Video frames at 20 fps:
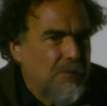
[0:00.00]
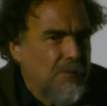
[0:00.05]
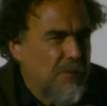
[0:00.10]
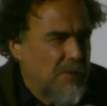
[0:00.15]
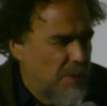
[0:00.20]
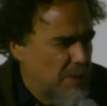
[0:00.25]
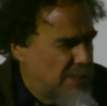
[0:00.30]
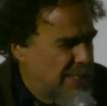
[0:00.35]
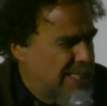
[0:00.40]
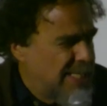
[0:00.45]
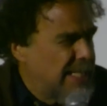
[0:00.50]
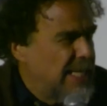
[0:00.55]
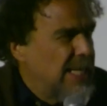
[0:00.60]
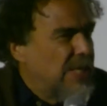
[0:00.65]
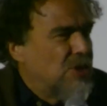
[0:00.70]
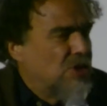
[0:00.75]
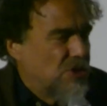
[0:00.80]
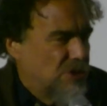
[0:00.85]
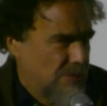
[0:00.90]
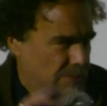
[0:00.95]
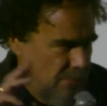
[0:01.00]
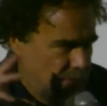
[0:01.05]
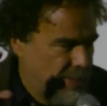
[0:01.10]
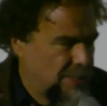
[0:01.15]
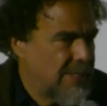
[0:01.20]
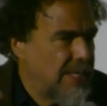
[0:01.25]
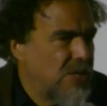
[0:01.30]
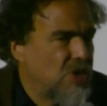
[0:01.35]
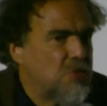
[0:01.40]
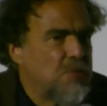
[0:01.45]
of stitch.
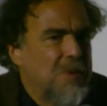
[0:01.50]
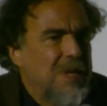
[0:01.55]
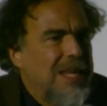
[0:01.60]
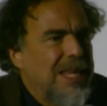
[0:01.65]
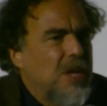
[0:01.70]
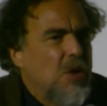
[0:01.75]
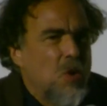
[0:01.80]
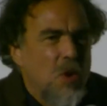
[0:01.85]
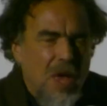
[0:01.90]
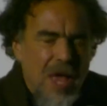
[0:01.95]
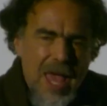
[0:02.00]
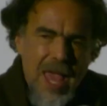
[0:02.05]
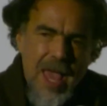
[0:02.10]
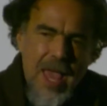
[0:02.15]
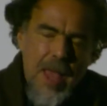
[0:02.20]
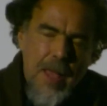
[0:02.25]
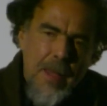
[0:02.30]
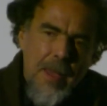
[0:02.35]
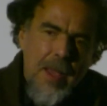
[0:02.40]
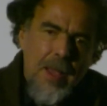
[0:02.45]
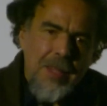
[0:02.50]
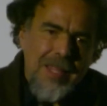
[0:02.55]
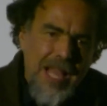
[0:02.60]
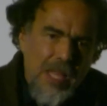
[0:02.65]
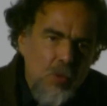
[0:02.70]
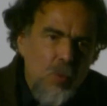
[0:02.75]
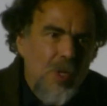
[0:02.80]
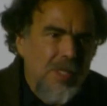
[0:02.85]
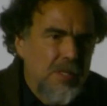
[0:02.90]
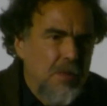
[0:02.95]
Stitch meaning
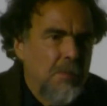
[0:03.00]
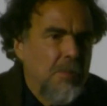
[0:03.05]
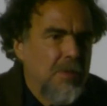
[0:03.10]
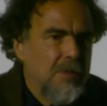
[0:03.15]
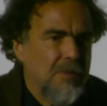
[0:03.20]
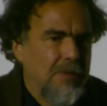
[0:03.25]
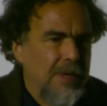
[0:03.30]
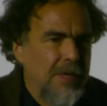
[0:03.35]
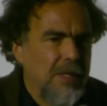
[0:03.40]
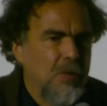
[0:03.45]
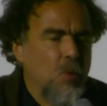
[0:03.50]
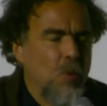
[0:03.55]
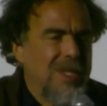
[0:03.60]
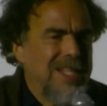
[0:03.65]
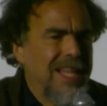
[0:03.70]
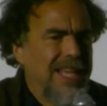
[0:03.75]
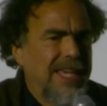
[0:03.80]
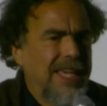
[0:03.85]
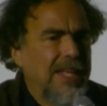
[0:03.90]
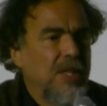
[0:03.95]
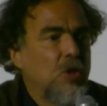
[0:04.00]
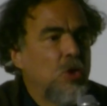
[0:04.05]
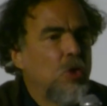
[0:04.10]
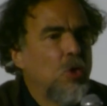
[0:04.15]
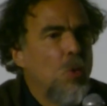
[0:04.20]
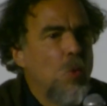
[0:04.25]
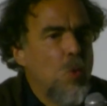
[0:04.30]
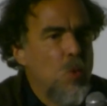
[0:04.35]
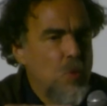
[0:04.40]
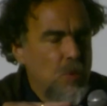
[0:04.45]
that was the most thing. It was like a
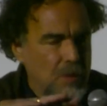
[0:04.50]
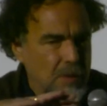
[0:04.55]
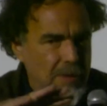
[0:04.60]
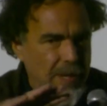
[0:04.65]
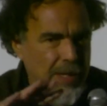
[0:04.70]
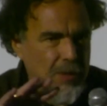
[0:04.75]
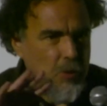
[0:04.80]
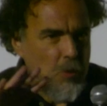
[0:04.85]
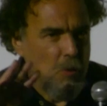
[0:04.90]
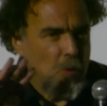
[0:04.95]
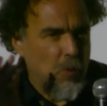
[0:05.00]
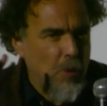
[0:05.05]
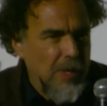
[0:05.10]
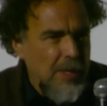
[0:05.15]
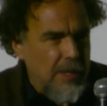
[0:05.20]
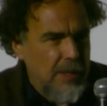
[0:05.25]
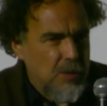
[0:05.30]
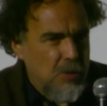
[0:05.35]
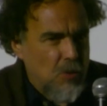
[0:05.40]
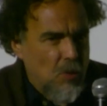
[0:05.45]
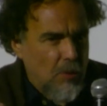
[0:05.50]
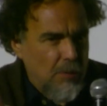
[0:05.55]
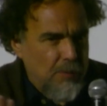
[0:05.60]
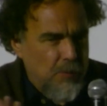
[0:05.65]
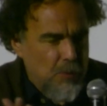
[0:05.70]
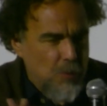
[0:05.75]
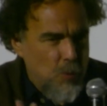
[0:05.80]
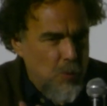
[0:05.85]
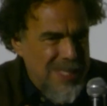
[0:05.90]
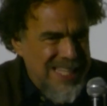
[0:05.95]
dune, like to create a
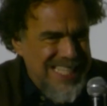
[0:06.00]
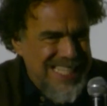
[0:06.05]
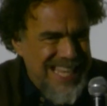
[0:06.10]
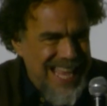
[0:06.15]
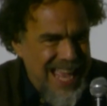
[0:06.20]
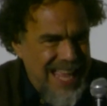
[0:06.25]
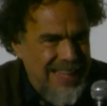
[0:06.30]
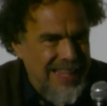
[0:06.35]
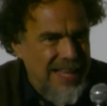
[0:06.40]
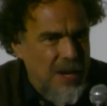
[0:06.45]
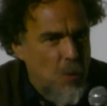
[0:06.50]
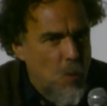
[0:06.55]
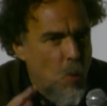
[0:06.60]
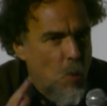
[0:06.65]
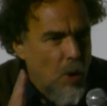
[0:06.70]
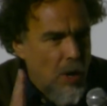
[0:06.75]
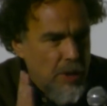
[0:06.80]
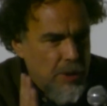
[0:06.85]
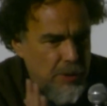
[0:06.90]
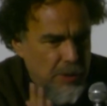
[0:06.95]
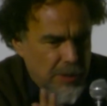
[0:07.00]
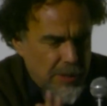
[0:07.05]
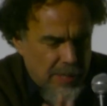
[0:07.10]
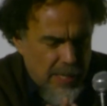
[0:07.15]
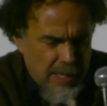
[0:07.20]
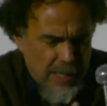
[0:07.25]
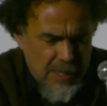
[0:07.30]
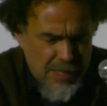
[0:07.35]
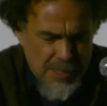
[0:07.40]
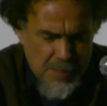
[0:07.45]
sculpture with sand and
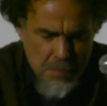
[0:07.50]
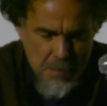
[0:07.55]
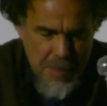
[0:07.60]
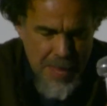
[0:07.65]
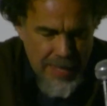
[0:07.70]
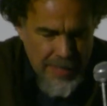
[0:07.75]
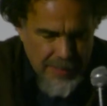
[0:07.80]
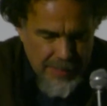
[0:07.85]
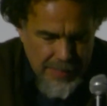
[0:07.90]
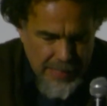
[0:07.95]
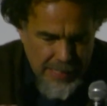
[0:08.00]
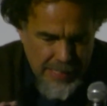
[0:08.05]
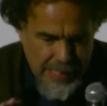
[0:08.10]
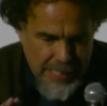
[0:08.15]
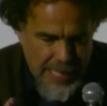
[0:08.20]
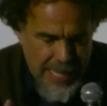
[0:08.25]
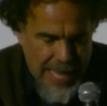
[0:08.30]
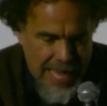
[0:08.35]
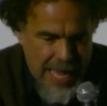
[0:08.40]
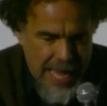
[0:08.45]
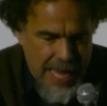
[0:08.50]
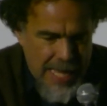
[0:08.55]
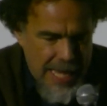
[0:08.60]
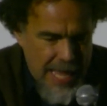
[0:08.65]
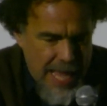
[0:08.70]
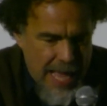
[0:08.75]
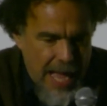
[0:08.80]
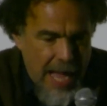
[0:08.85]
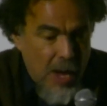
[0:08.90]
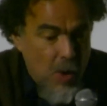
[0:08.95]
water that it's melting,
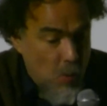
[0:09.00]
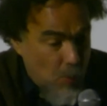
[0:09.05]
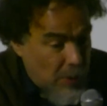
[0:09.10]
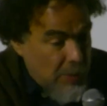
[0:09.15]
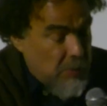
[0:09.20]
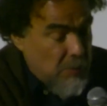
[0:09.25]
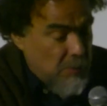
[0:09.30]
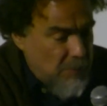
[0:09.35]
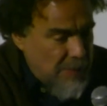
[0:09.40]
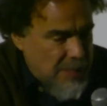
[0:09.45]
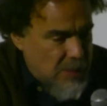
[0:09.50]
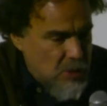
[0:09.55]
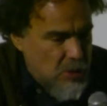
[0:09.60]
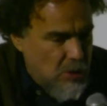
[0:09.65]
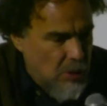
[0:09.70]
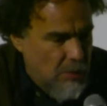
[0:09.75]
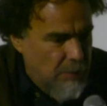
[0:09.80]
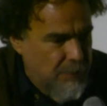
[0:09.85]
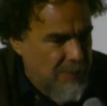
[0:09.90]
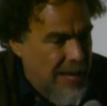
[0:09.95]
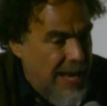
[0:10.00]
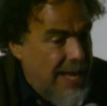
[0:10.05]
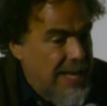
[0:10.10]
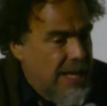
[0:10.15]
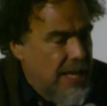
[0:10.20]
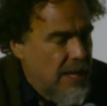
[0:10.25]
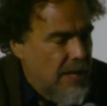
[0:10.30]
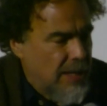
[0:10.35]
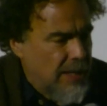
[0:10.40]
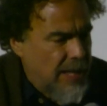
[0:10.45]
and I want to be soft,
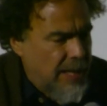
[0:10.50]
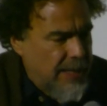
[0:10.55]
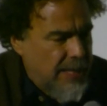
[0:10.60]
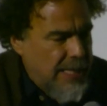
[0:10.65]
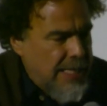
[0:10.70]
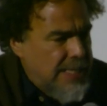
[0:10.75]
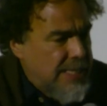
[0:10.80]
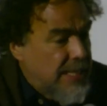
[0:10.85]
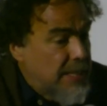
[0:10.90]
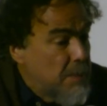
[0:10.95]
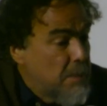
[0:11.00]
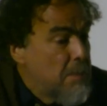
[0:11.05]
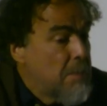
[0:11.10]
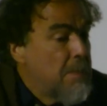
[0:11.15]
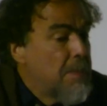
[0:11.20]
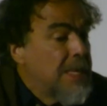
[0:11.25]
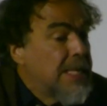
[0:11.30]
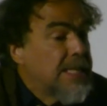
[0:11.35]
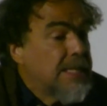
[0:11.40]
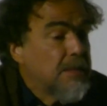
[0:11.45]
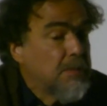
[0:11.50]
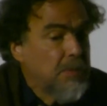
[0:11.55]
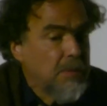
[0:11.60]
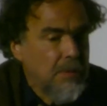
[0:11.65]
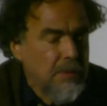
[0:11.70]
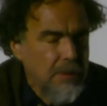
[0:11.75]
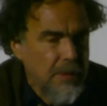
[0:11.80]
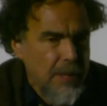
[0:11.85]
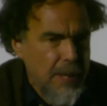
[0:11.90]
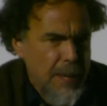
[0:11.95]
and that is an
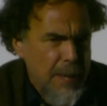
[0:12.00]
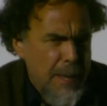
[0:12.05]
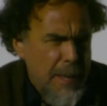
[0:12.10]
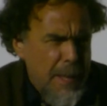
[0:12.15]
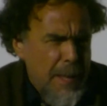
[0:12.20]
invisible,